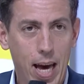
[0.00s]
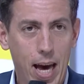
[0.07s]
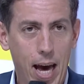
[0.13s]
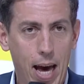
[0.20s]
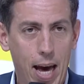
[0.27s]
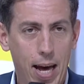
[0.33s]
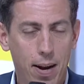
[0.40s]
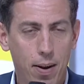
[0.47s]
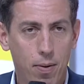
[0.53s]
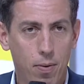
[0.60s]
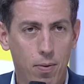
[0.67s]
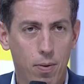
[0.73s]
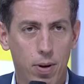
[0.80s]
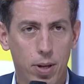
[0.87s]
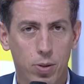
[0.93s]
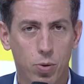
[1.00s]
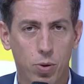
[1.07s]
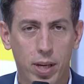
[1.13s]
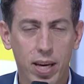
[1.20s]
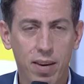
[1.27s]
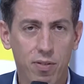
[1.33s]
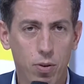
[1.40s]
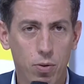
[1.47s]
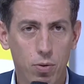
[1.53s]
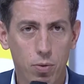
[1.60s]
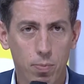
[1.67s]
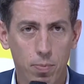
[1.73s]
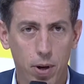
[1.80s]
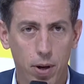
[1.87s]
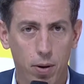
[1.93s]
And to give you
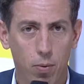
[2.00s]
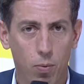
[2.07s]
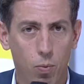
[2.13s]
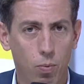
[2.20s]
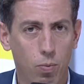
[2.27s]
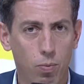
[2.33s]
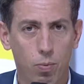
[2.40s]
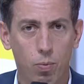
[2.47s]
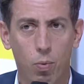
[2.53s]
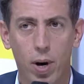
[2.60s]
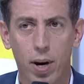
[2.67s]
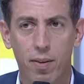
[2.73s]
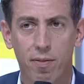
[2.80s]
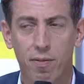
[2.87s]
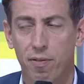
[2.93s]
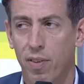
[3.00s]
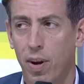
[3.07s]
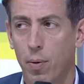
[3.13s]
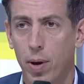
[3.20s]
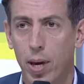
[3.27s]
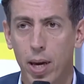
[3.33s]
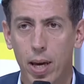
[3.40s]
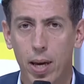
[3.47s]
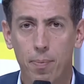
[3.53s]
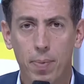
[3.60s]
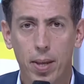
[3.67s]
one very